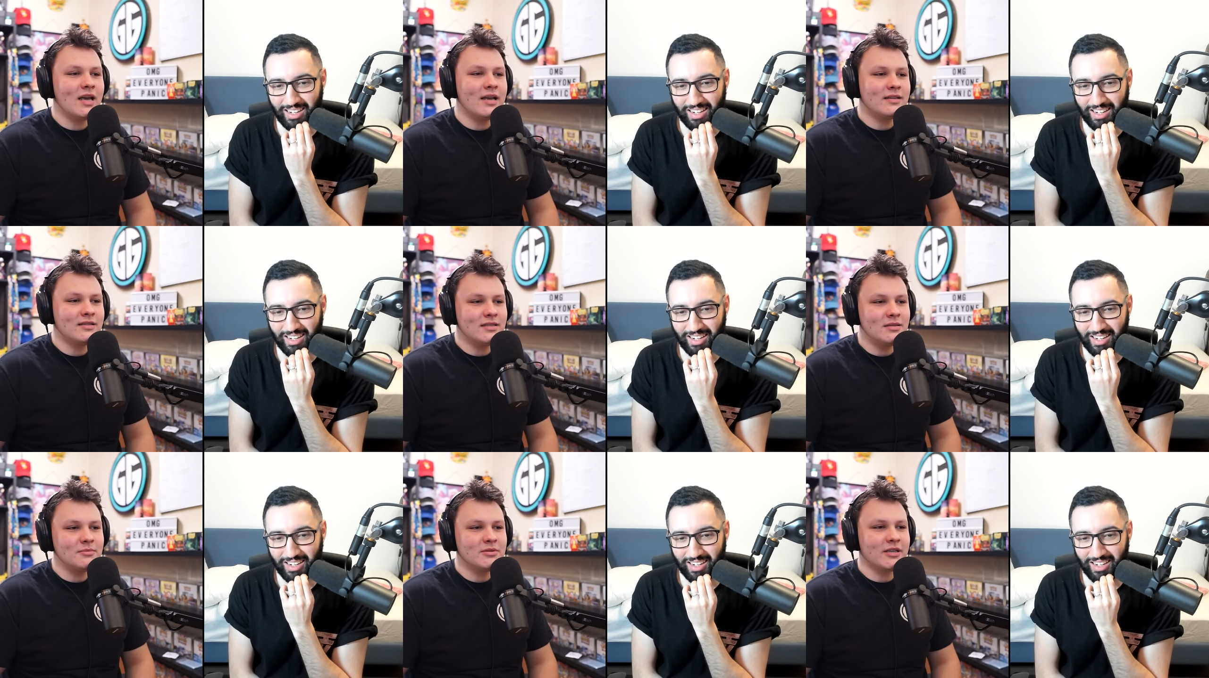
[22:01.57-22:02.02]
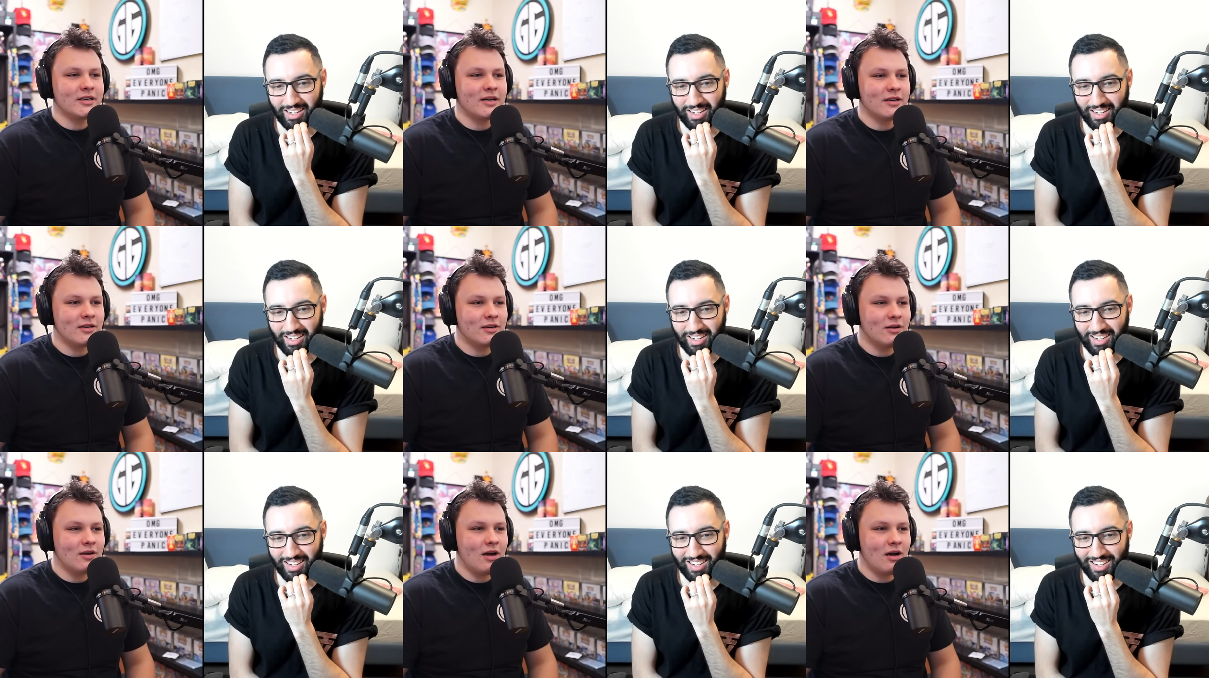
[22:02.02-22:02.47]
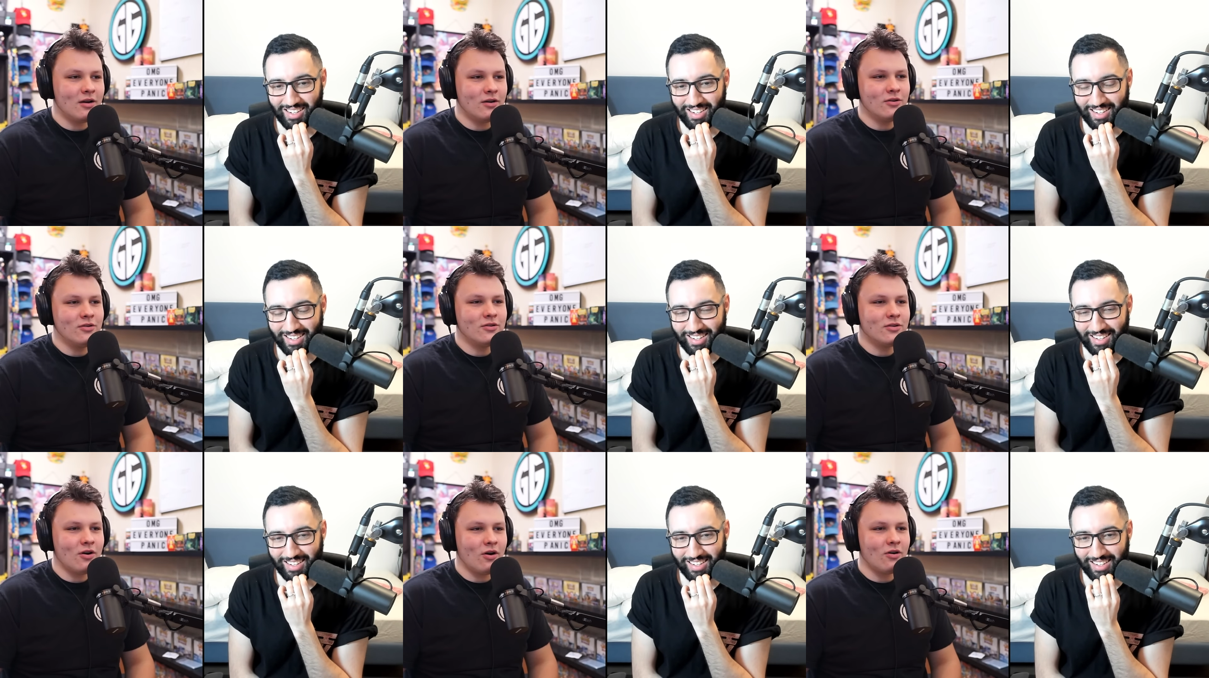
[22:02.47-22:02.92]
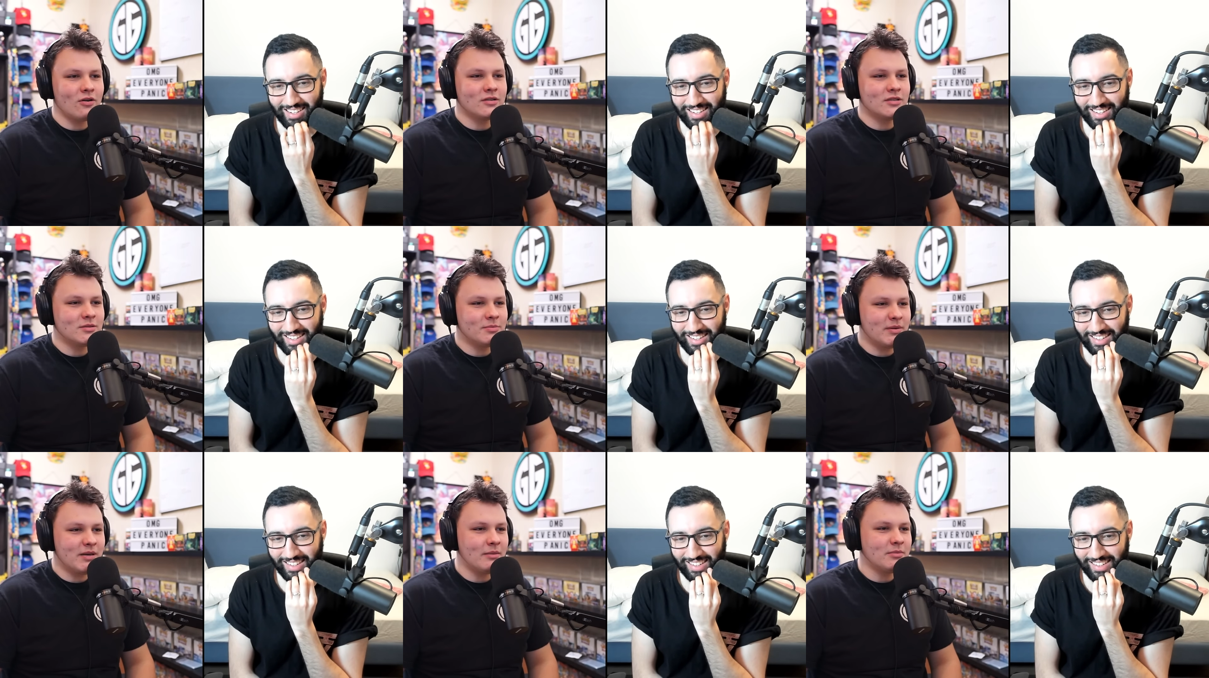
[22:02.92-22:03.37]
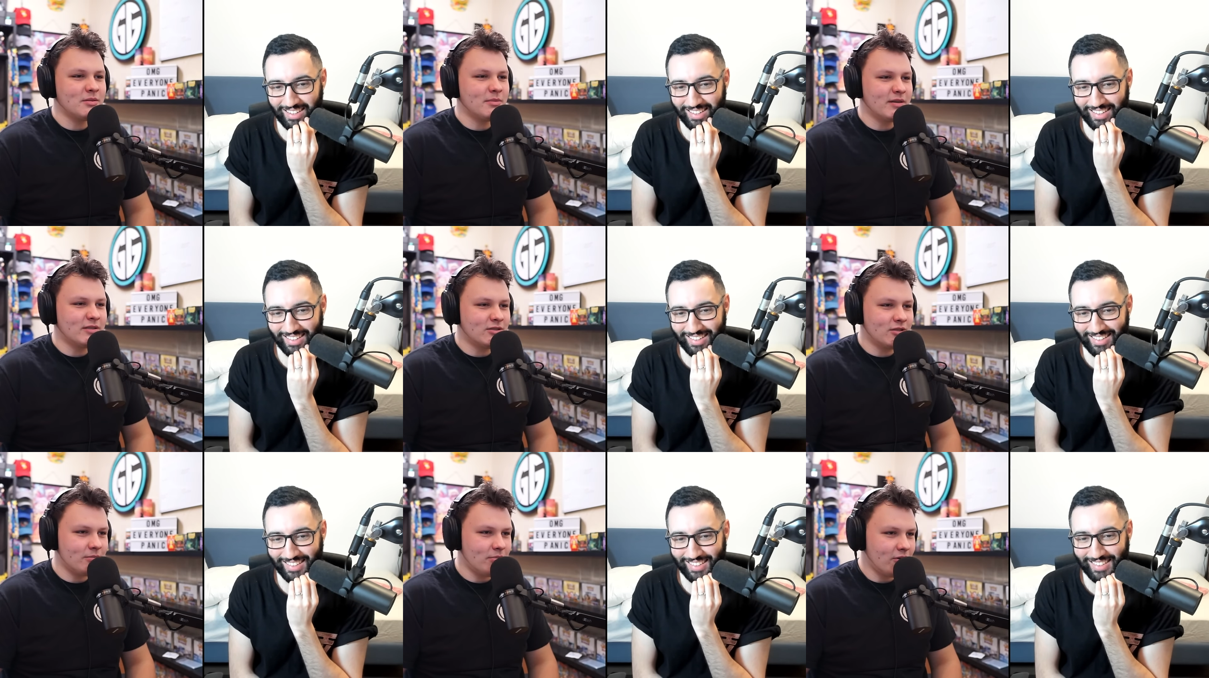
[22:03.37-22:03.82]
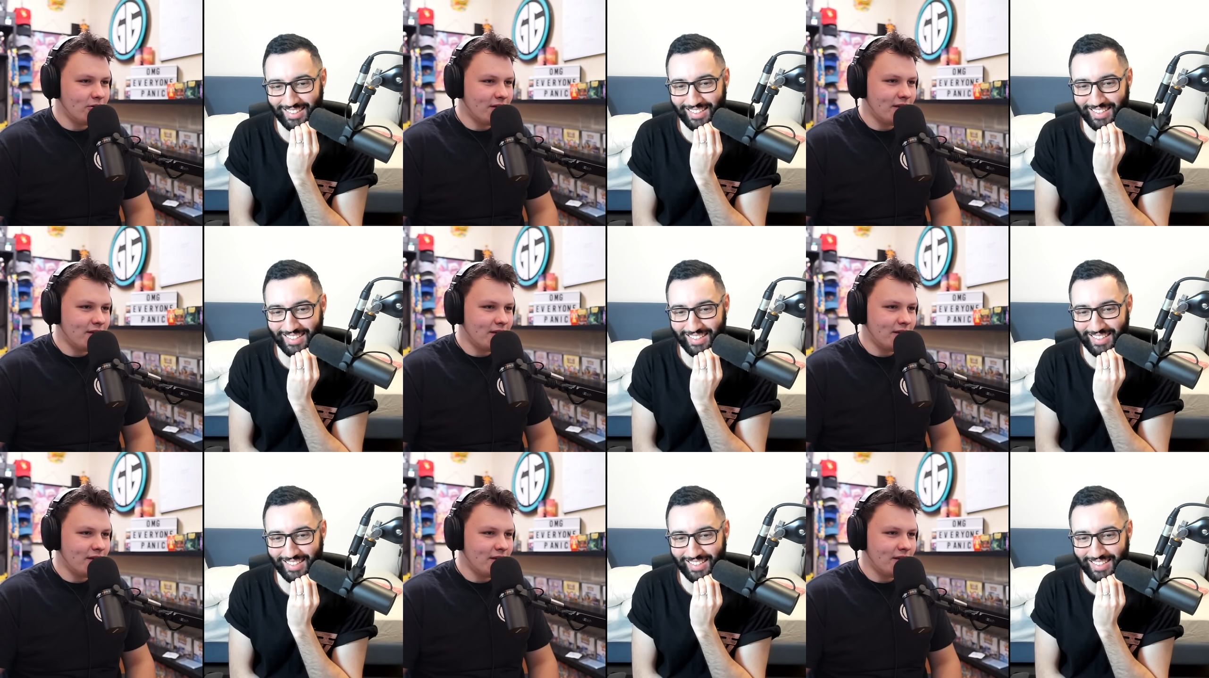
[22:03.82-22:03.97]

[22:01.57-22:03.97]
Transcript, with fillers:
Speaker 1: It seems like a, a good card. Just being able to make it so your opponent